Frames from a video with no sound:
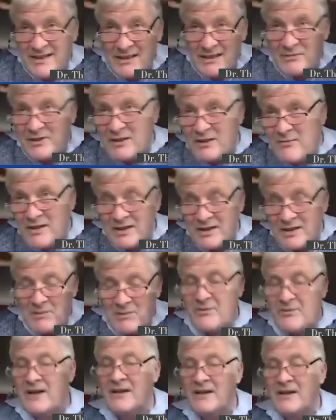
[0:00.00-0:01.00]
something must be
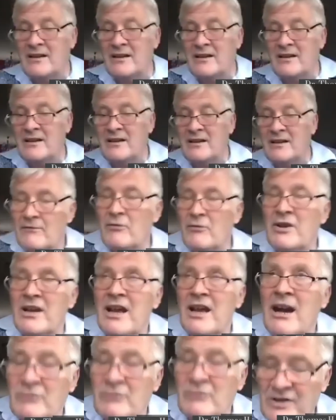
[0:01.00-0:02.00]
falling falling
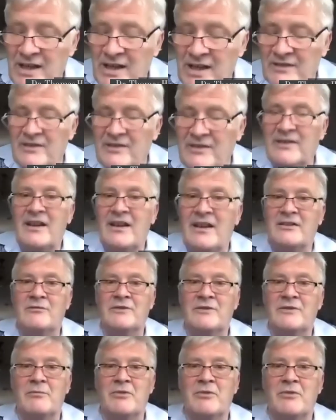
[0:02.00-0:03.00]
out the other side
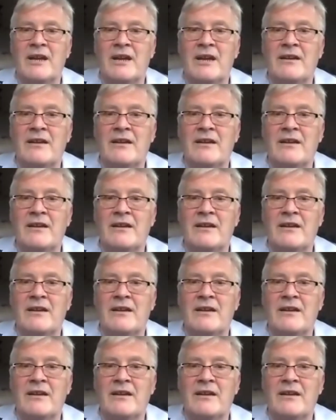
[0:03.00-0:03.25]
of the brain.